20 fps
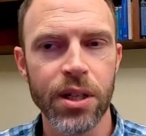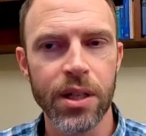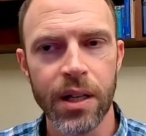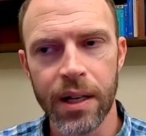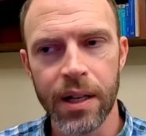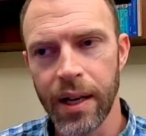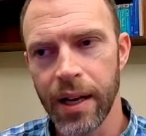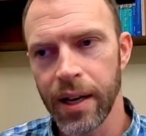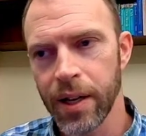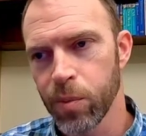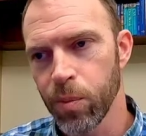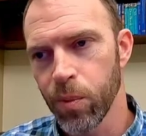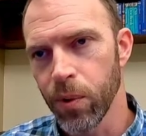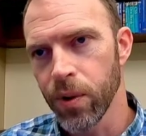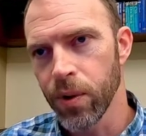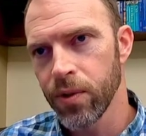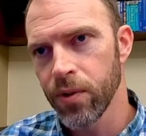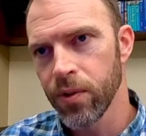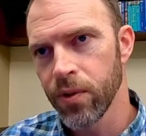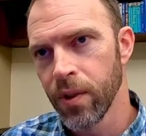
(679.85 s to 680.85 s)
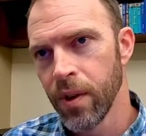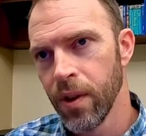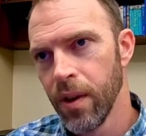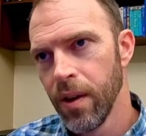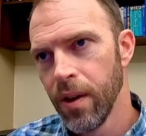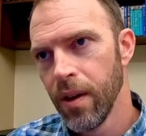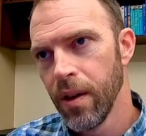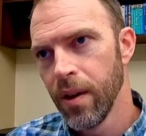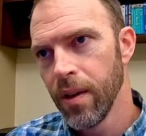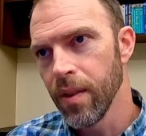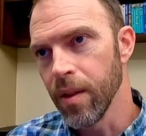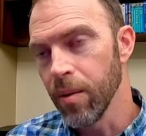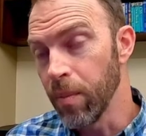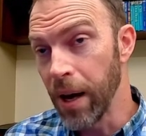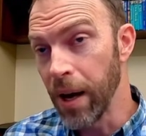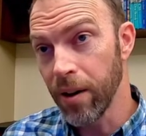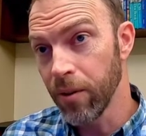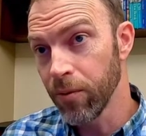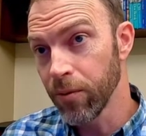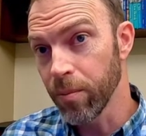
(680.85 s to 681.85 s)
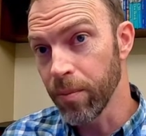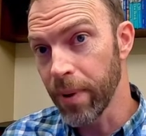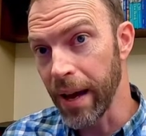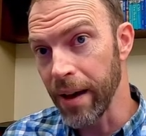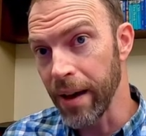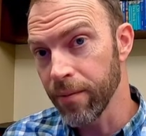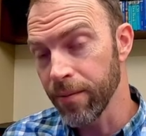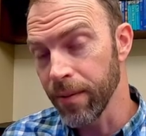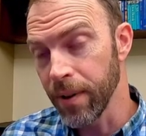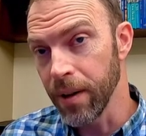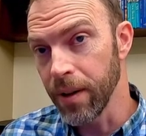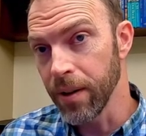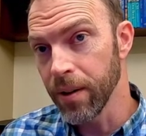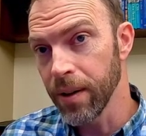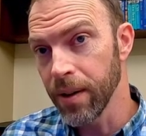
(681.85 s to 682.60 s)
and it exports the model from Pathfinder.